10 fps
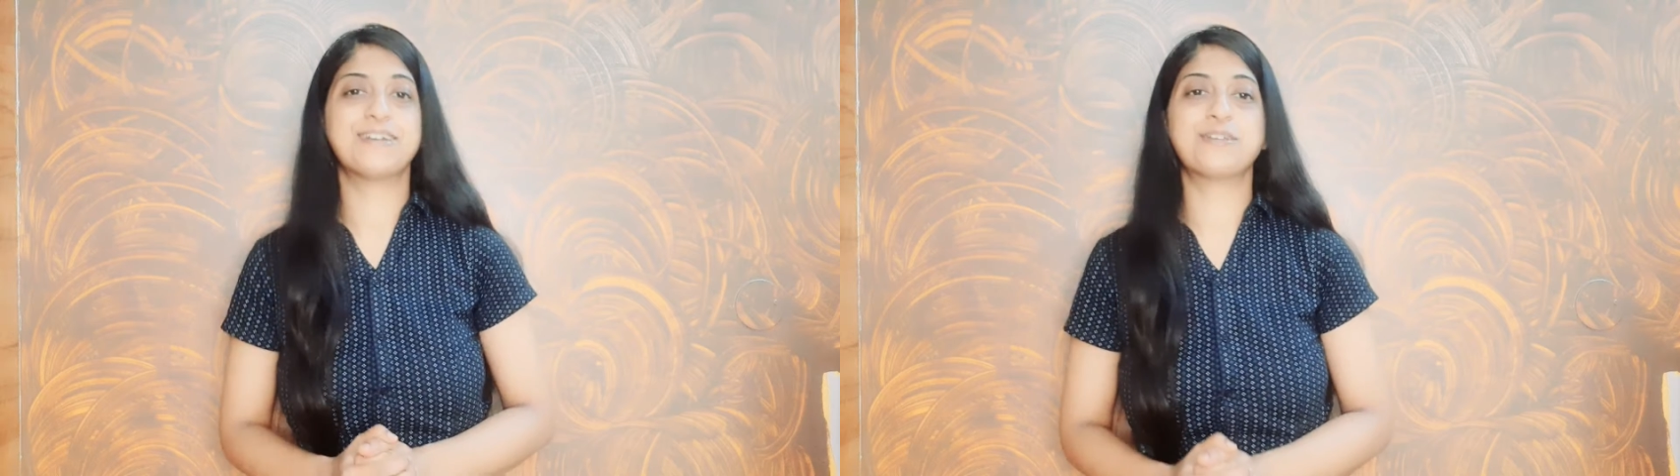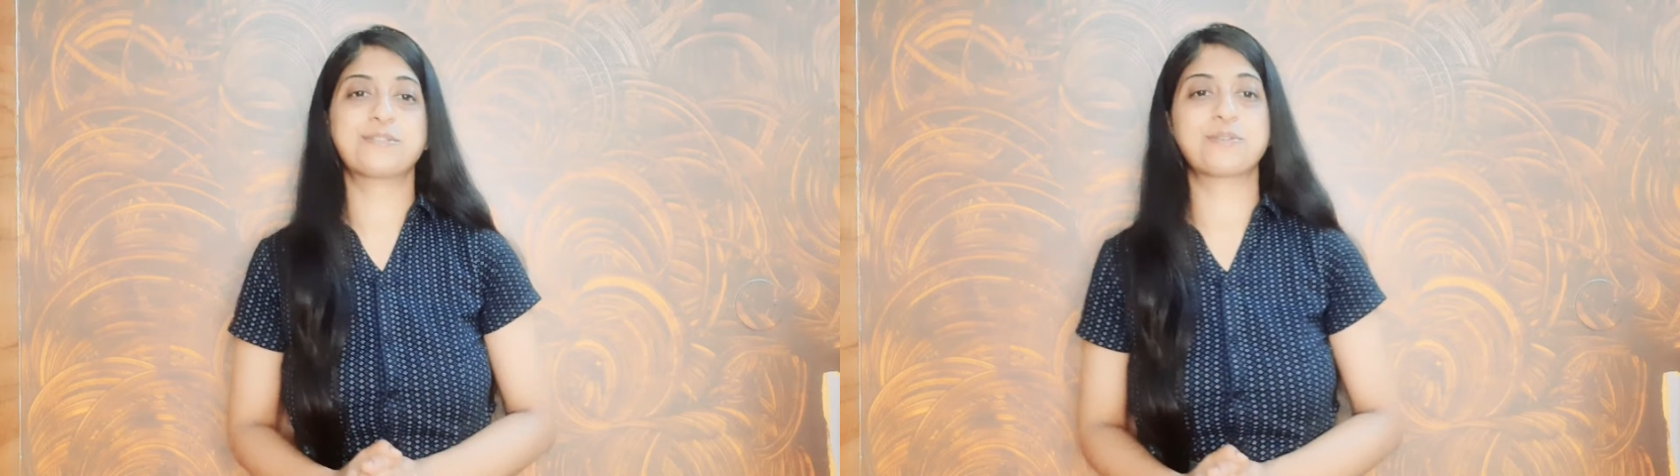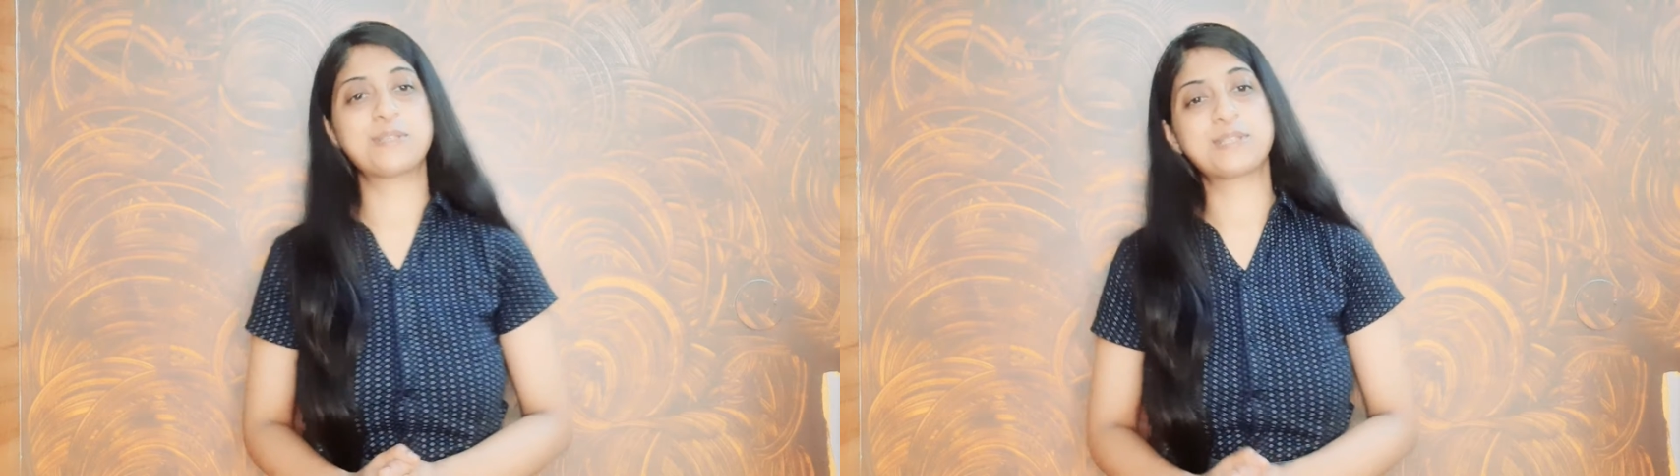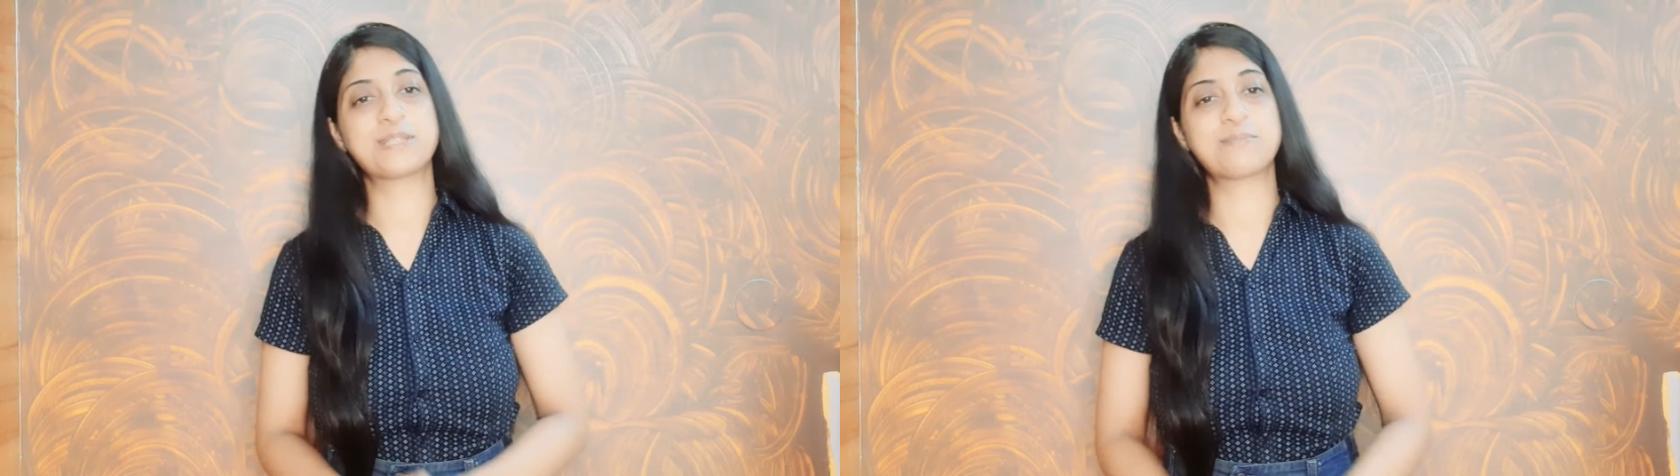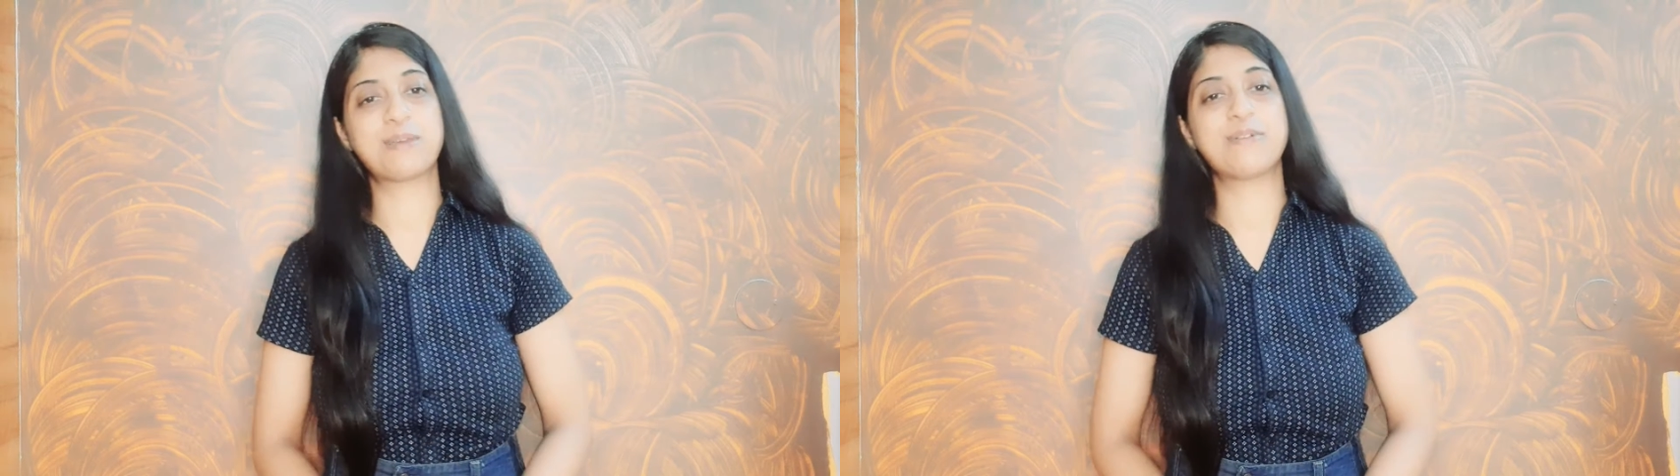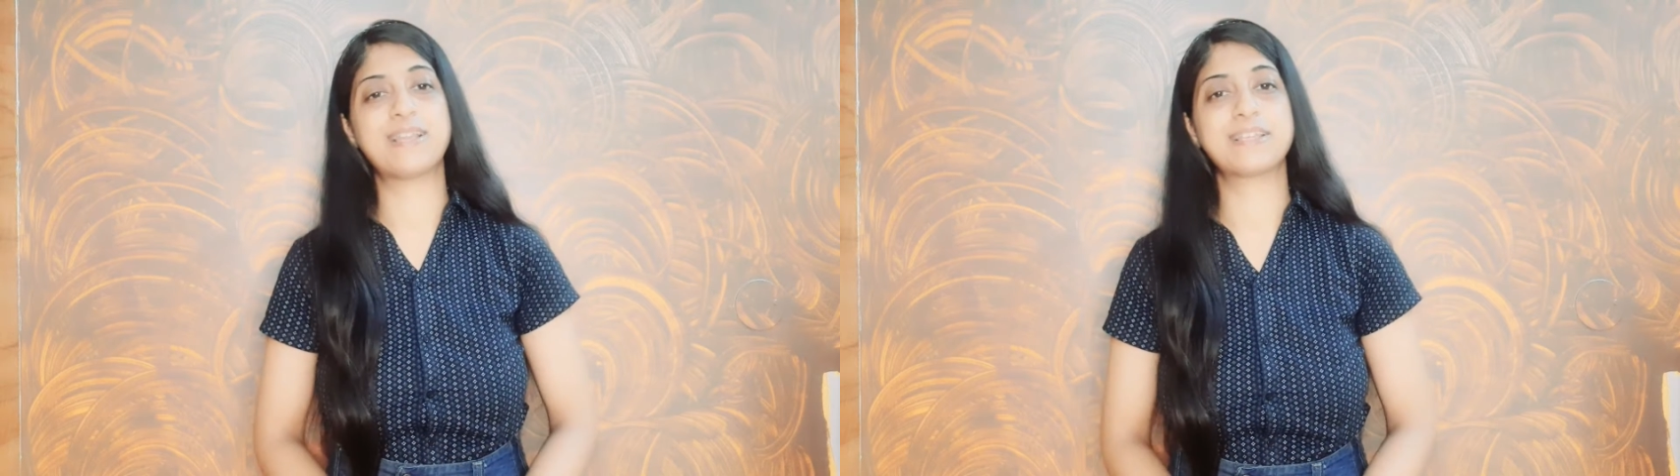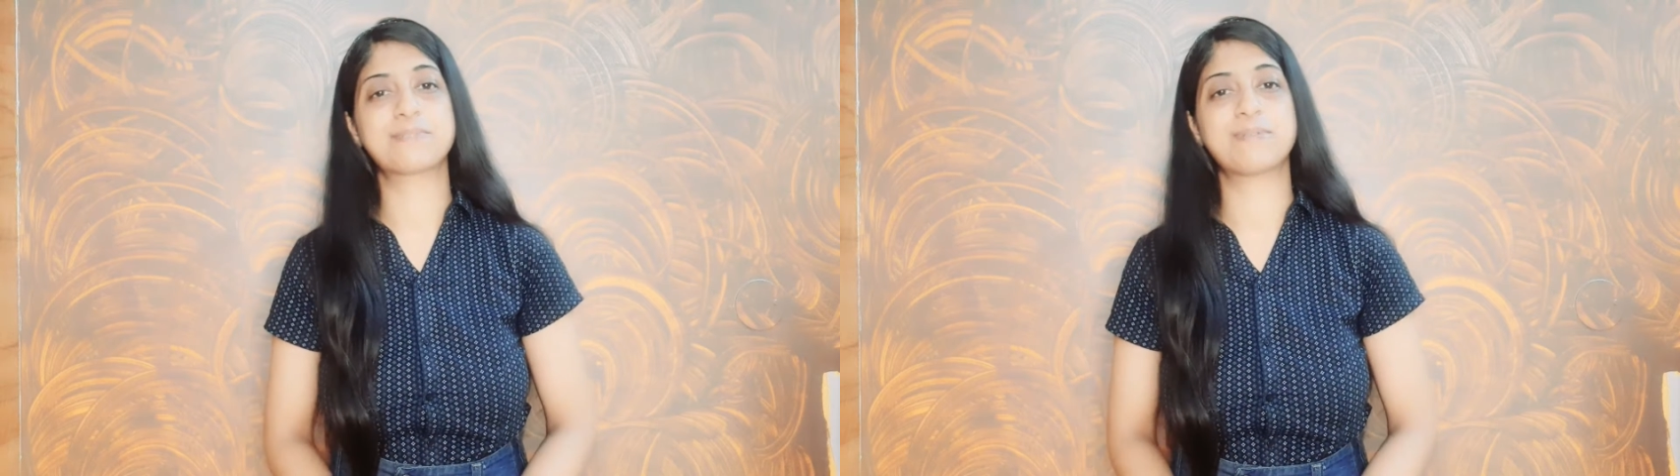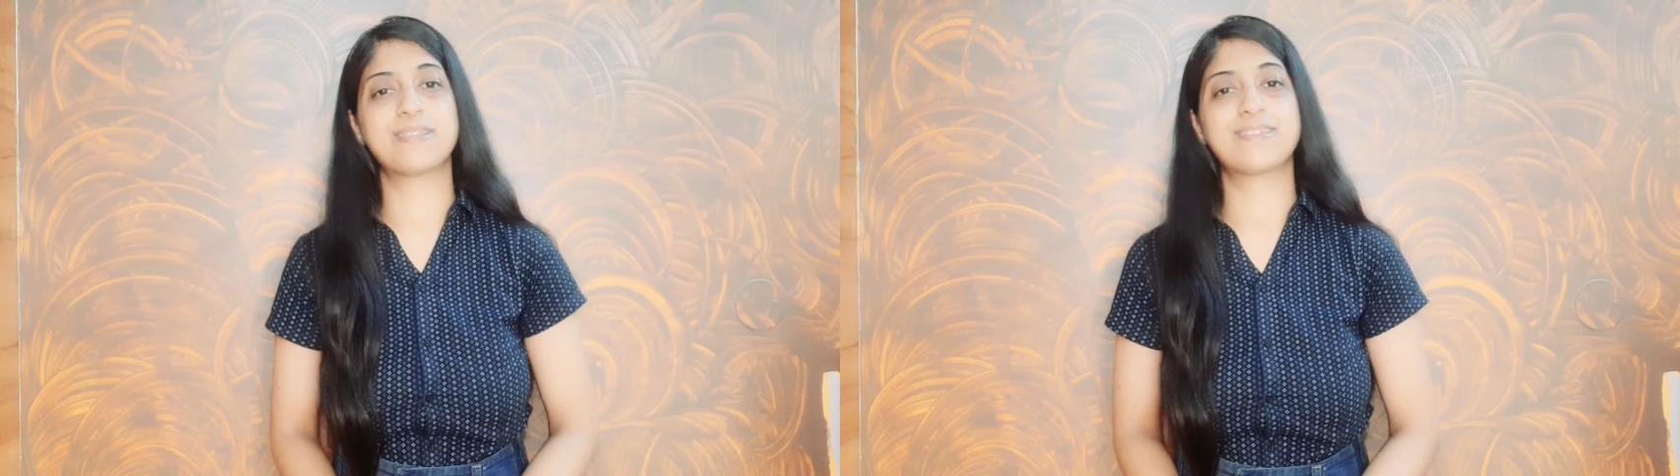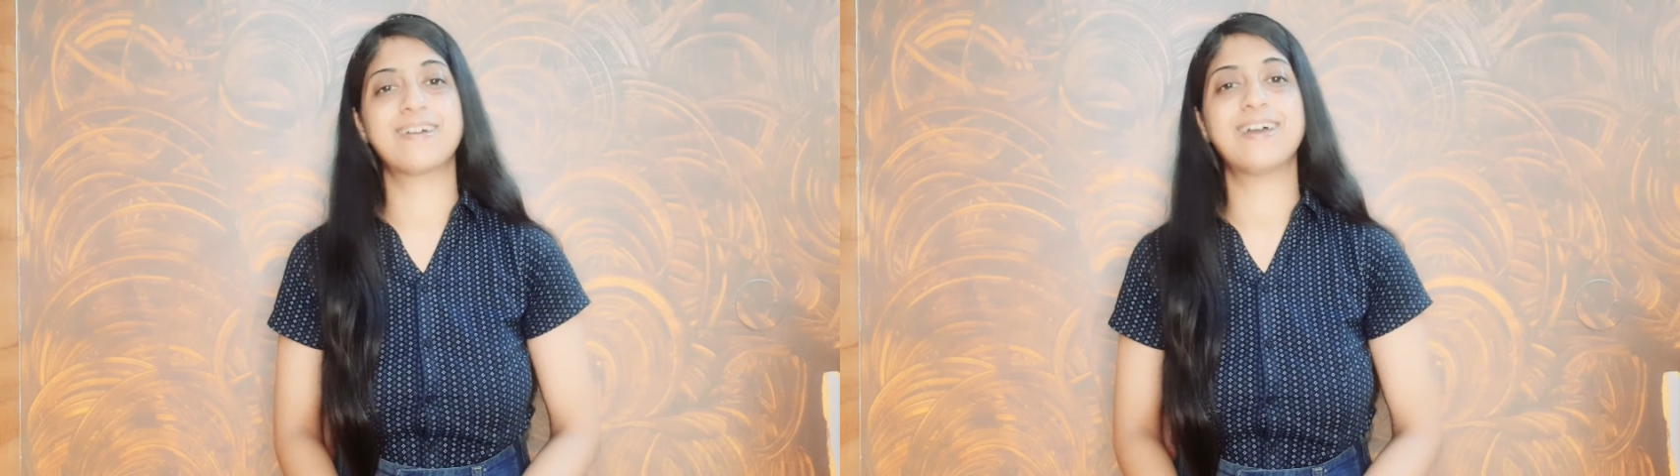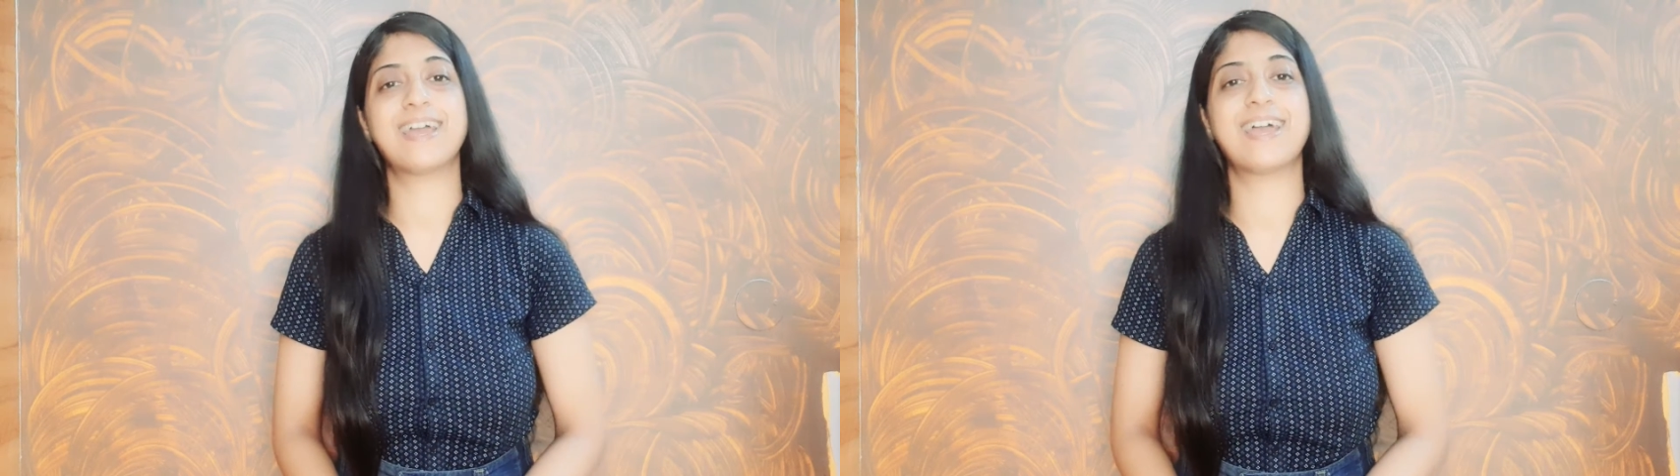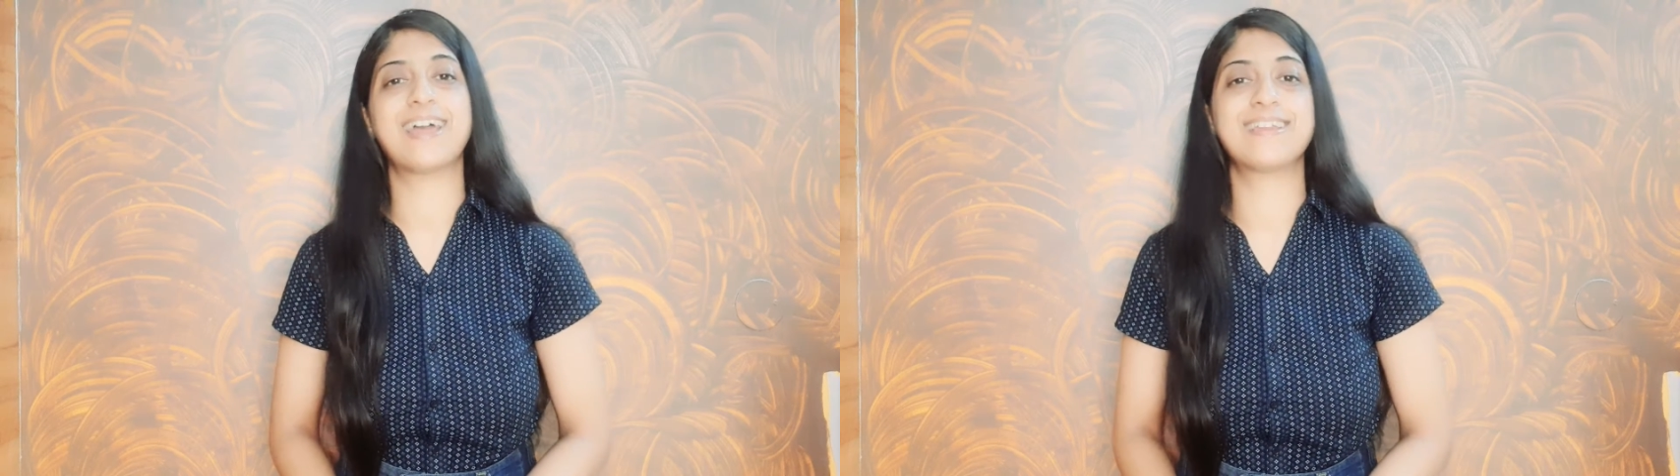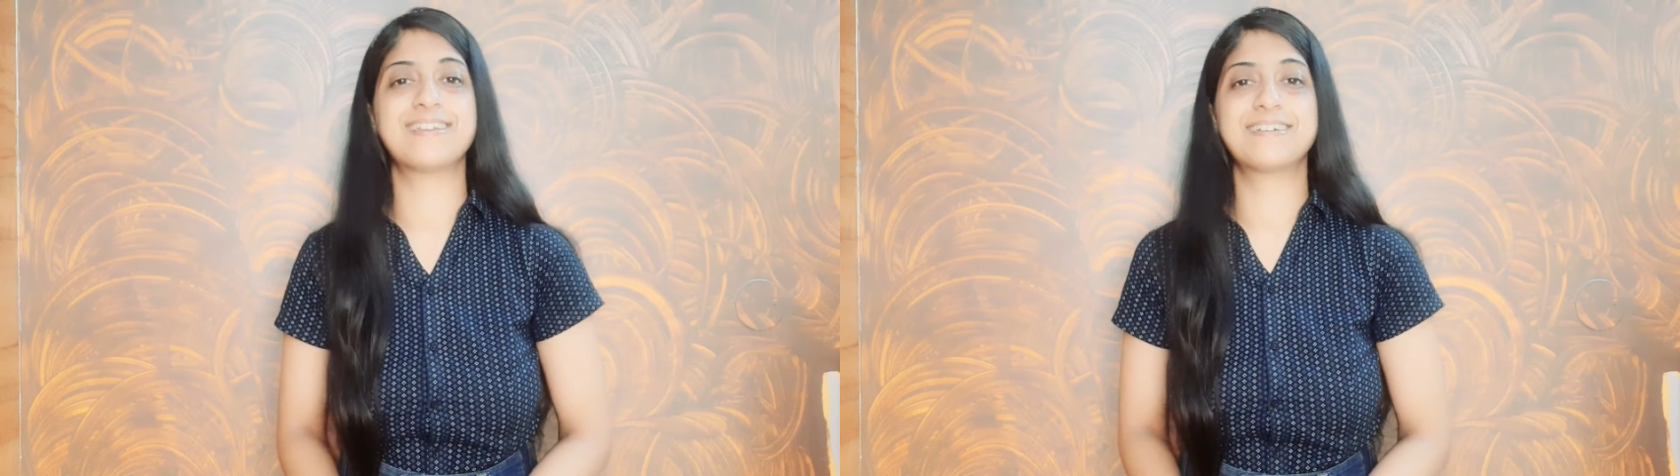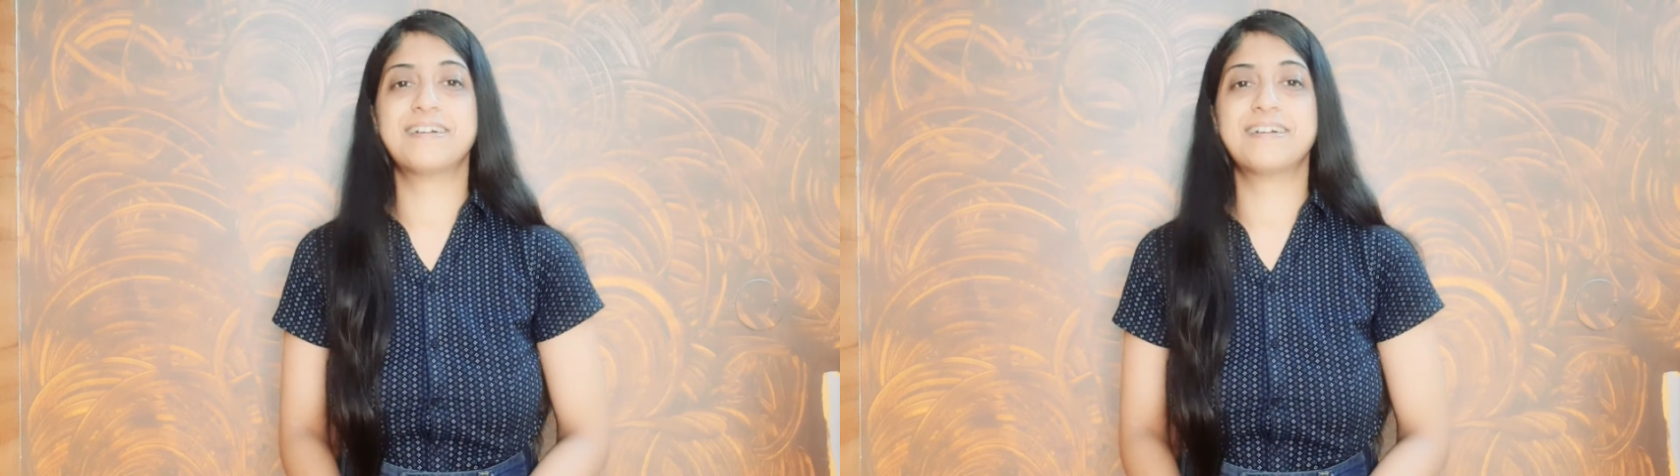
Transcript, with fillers: So, this is my Wellness Mantra, and